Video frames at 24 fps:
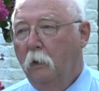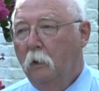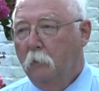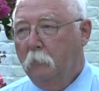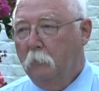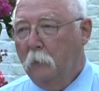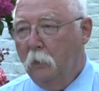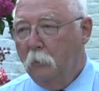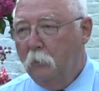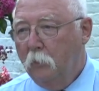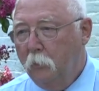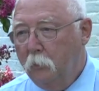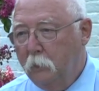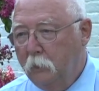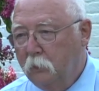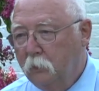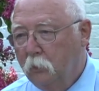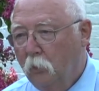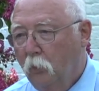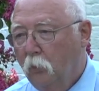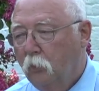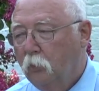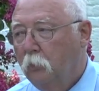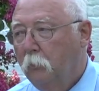Remember, we
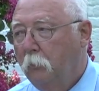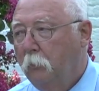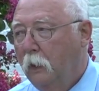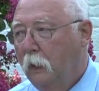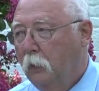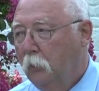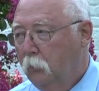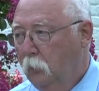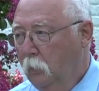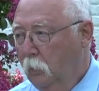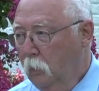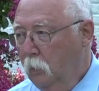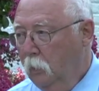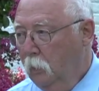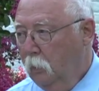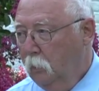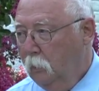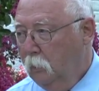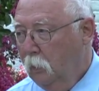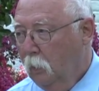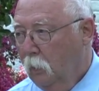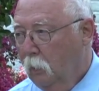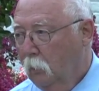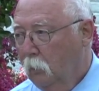talked about
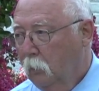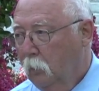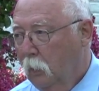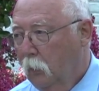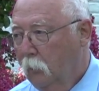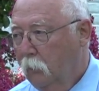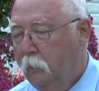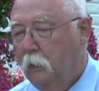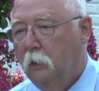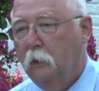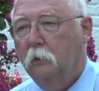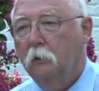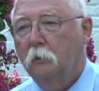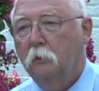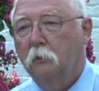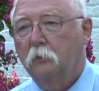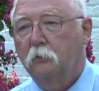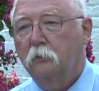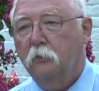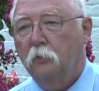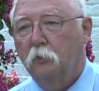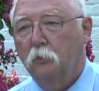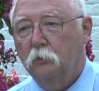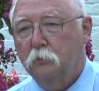how young the
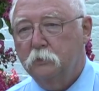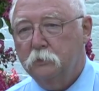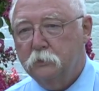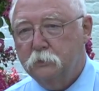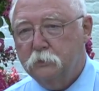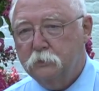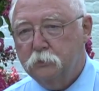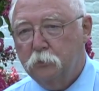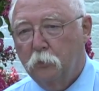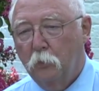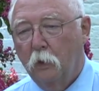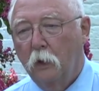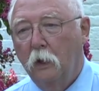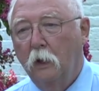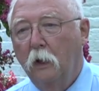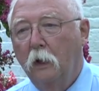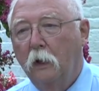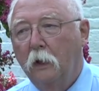soldiers were.